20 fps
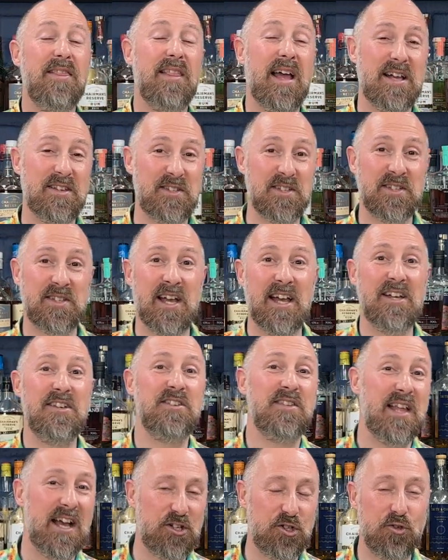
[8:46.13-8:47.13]
As it
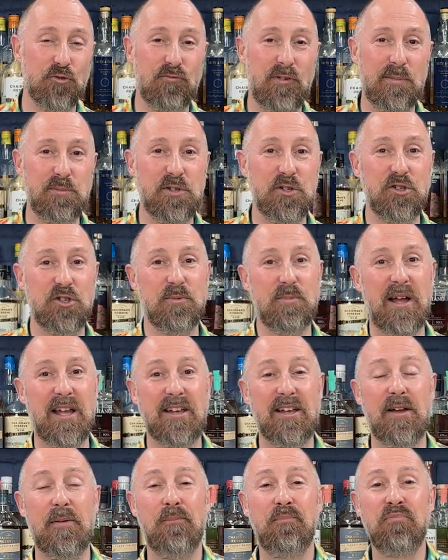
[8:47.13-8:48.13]
says, National Rums of
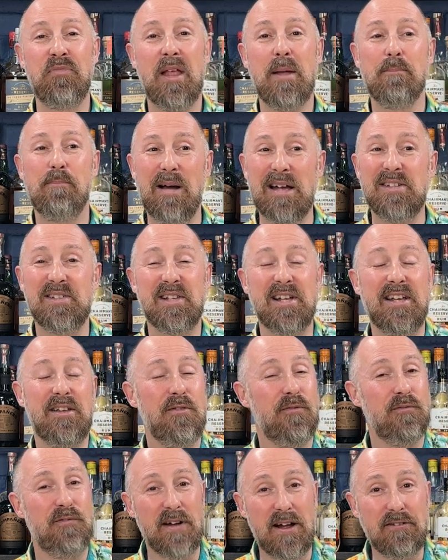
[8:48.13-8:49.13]
Jamaica. Basically,
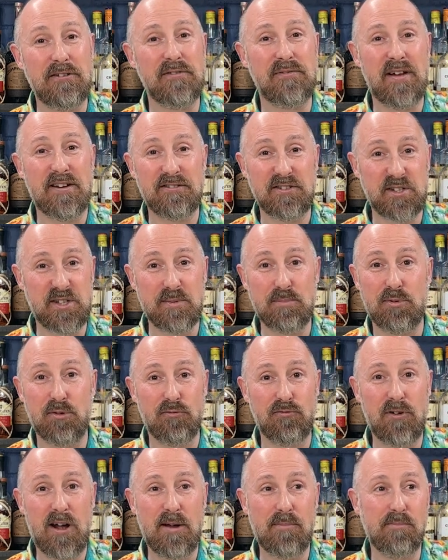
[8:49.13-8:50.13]
very, very simple
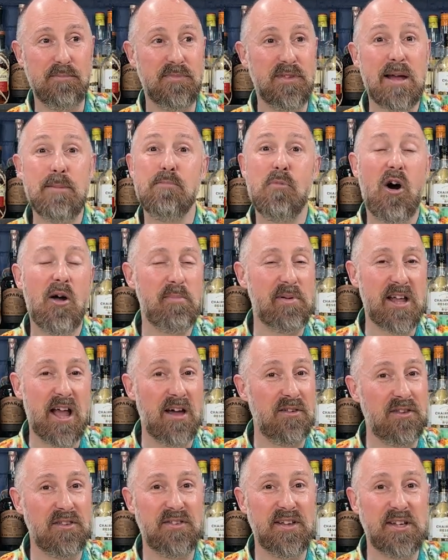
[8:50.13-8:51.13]
rum. There might be
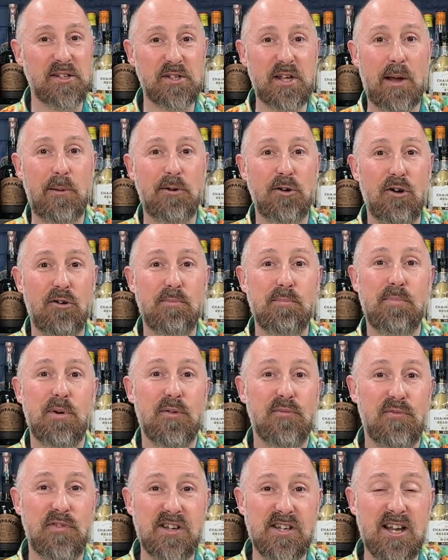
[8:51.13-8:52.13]
other things going on,
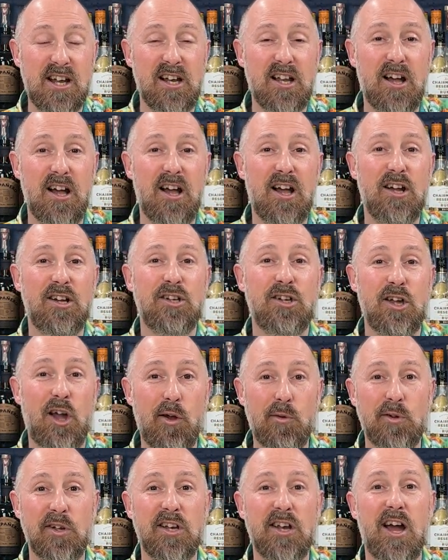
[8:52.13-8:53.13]
but vanilla,
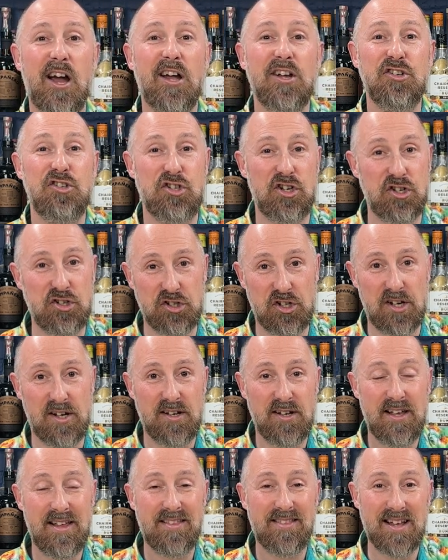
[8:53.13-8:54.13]
coconut, ginger.
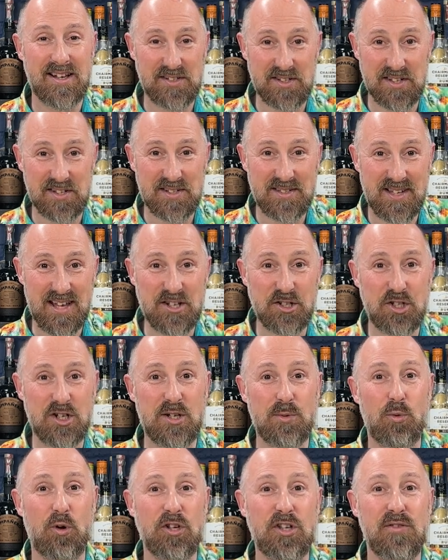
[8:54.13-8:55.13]
That's essentially
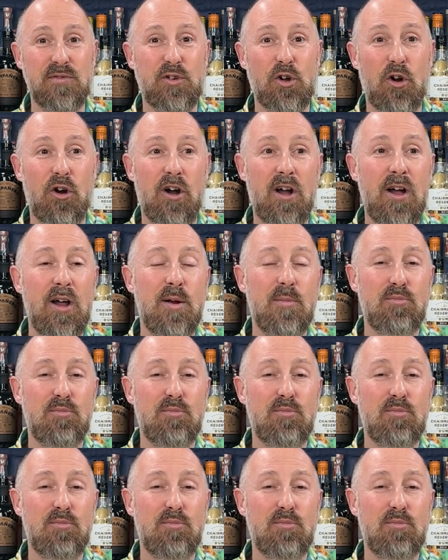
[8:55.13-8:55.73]
what you've got.